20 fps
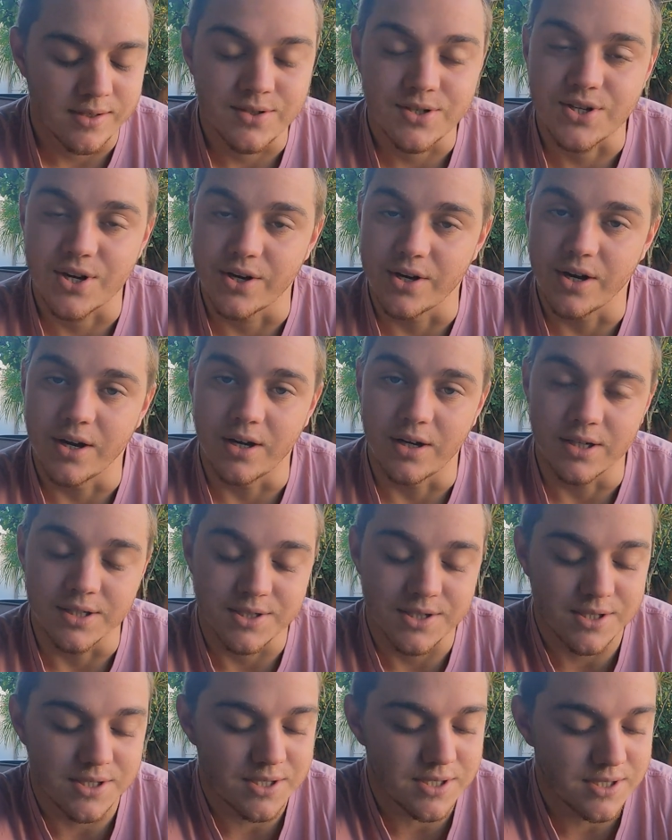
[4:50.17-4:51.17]
So yeah,
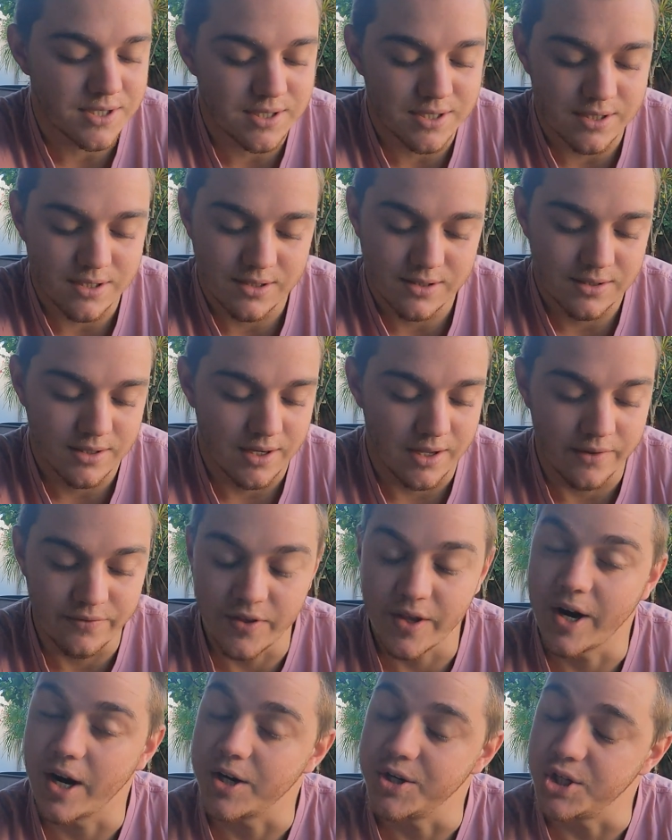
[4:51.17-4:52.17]
and
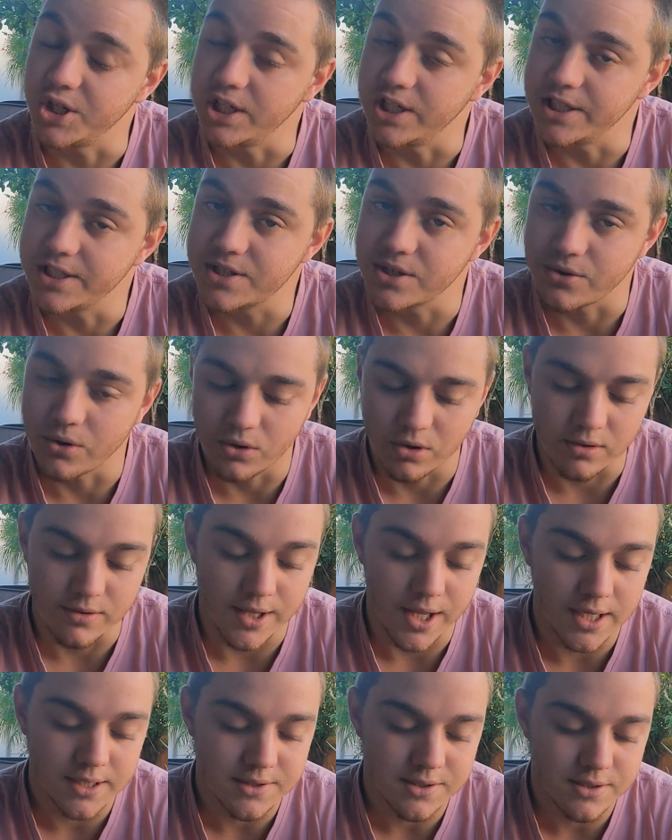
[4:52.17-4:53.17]
then I deleted all of
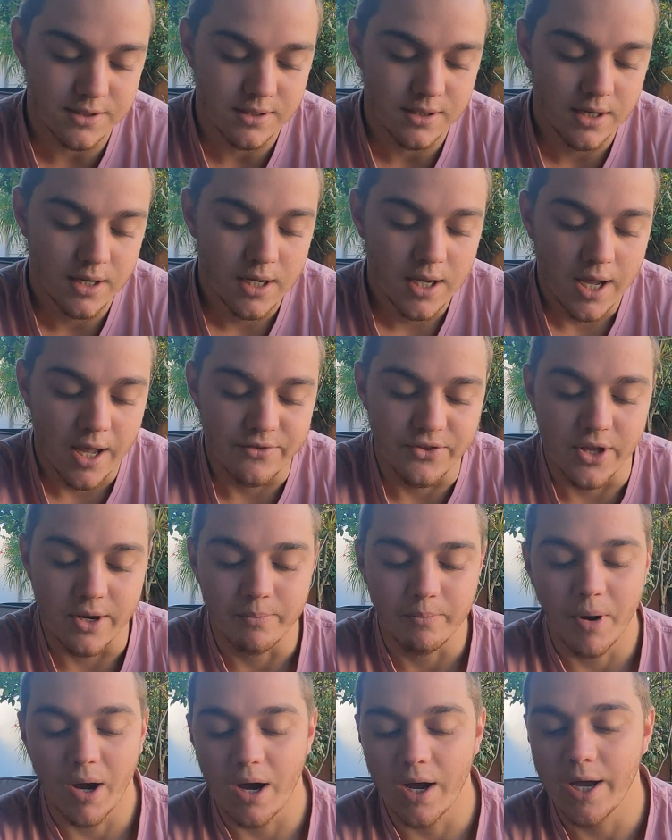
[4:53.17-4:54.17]
that. And
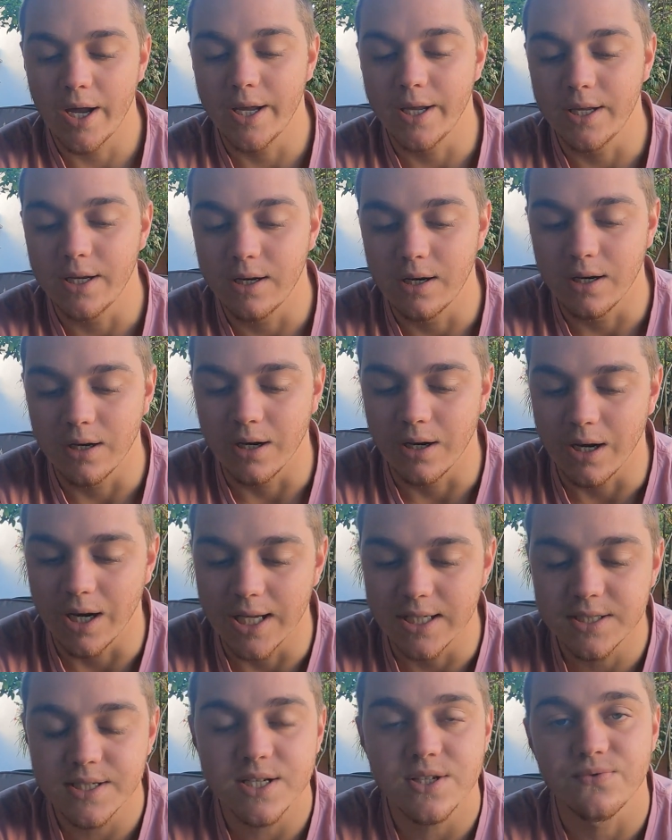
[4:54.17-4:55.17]
then my
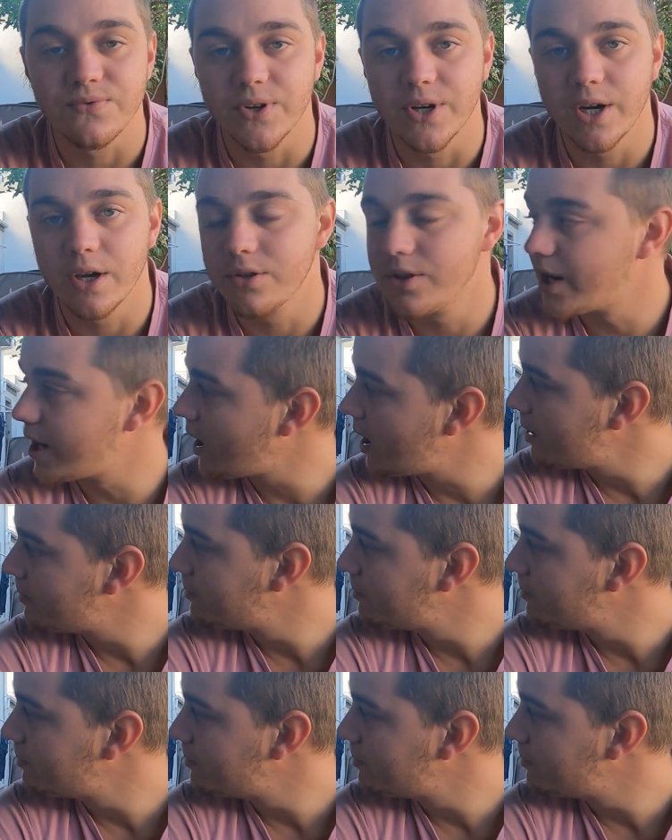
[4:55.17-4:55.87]
latest video that I